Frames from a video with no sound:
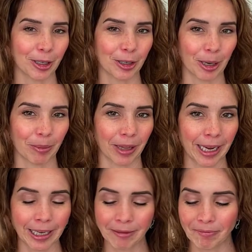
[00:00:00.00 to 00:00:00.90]
to
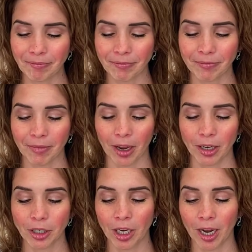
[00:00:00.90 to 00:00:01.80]
complain,
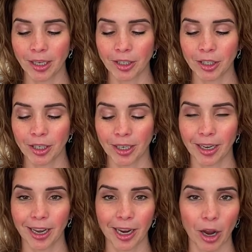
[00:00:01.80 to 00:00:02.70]
judge,
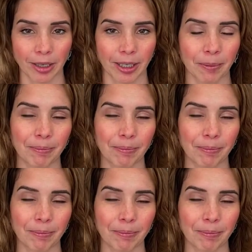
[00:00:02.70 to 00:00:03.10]
and gossip.